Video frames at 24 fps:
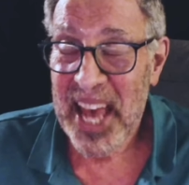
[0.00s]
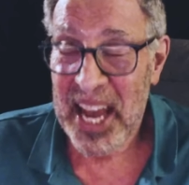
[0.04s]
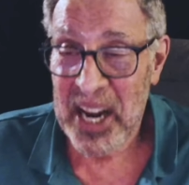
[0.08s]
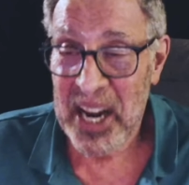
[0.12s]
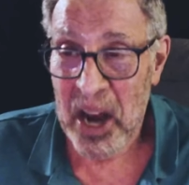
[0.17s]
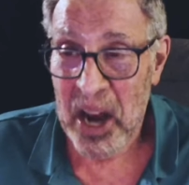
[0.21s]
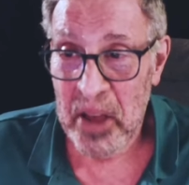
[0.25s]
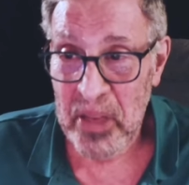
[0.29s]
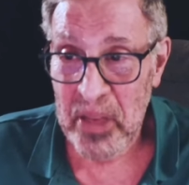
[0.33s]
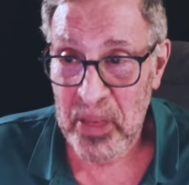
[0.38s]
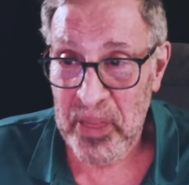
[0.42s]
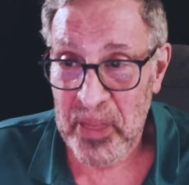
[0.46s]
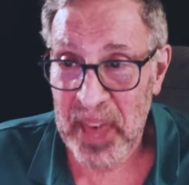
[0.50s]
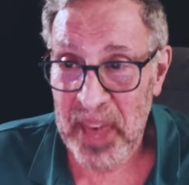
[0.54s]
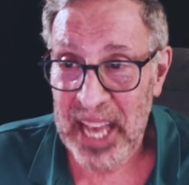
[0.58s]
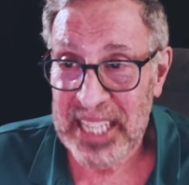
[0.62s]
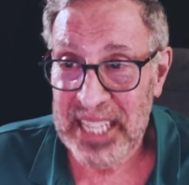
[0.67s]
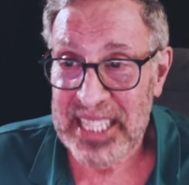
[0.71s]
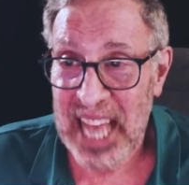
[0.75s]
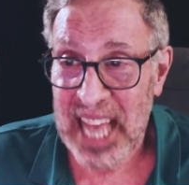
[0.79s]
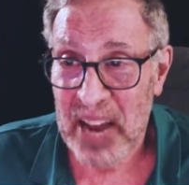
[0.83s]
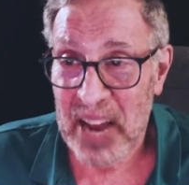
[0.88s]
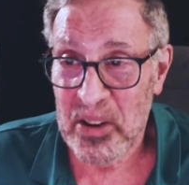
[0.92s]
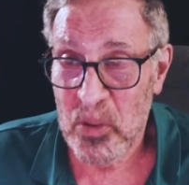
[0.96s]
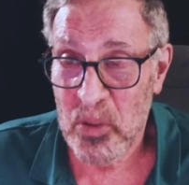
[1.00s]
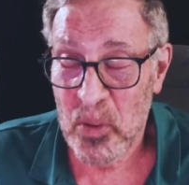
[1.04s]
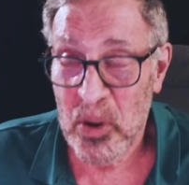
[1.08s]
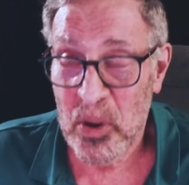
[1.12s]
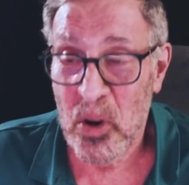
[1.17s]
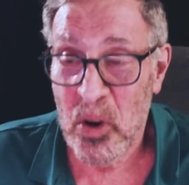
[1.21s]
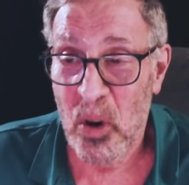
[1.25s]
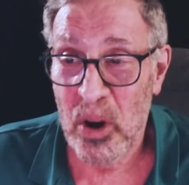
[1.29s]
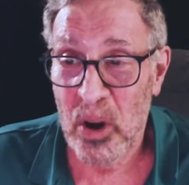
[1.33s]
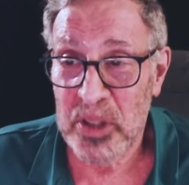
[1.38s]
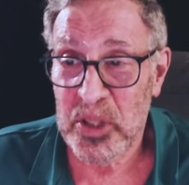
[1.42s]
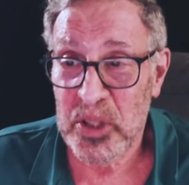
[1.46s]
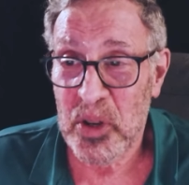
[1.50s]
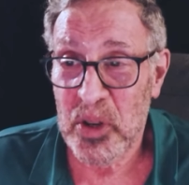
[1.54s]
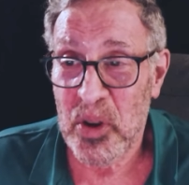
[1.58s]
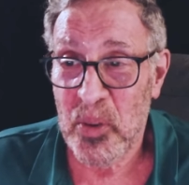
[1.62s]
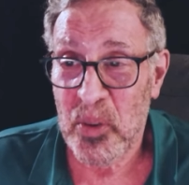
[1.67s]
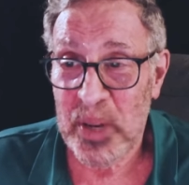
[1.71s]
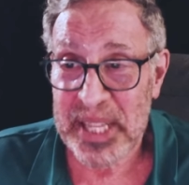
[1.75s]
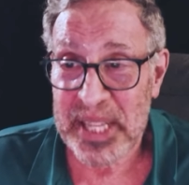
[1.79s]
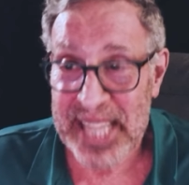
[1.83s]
and other things that will cause you to